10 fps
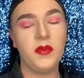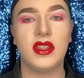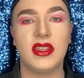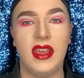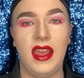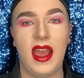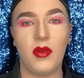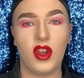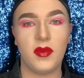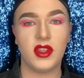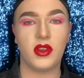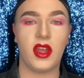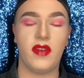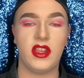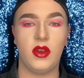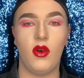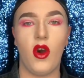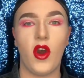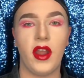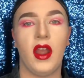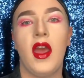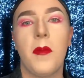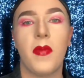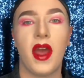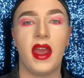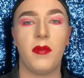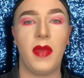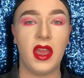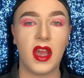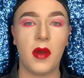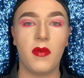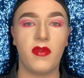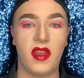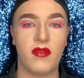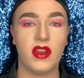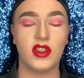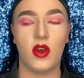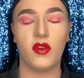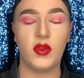So today I'm going to be doing a video on my makeup favourites of